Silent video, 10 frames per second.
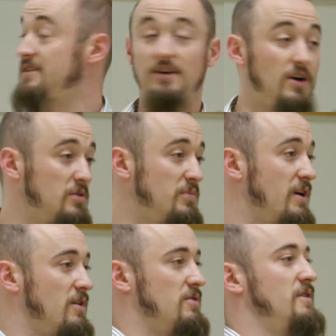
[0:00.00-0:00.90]
talk
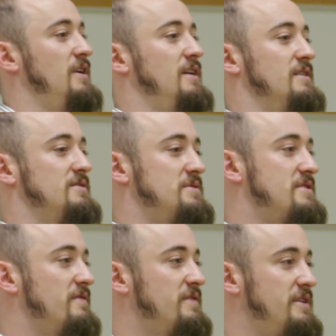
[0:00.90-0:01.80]
about some
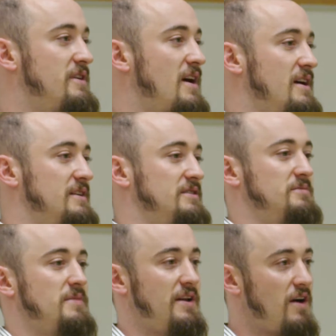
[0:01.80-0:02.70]
stuff that you guys
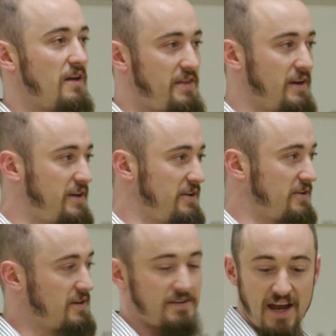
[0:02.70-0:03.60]
may not think
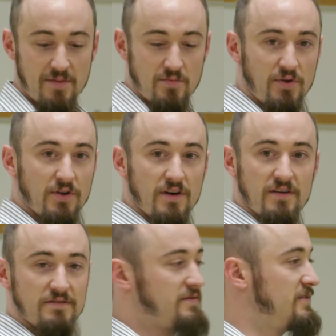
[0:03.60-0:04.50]
you're capable
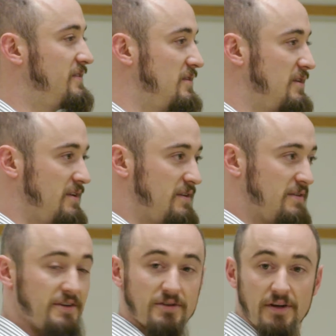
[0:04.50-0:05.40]
of
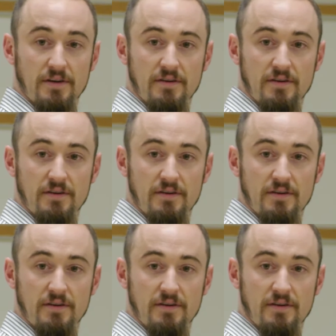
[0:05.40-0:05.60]
doing.